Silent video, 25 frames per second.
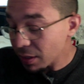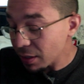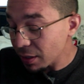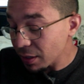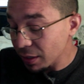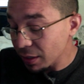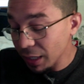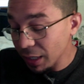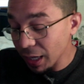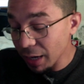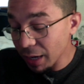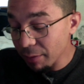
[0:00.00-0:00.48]

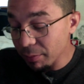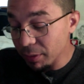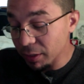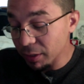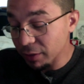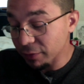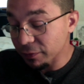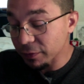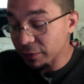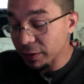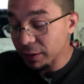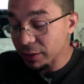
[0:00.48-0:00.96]
That
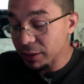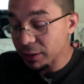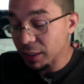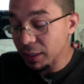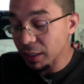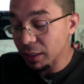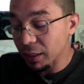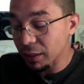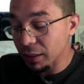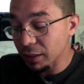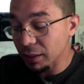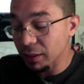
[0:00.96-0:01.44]
motherfuckers
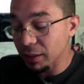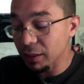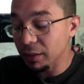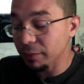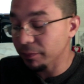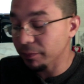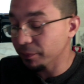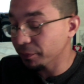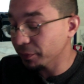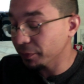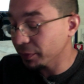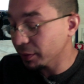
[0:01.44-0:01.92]
get cut.
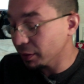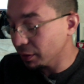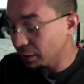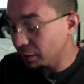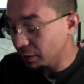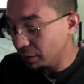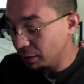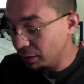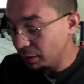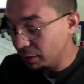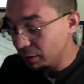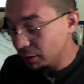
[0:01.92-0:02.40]

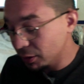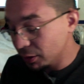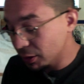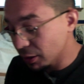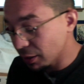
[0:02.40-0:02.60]
Should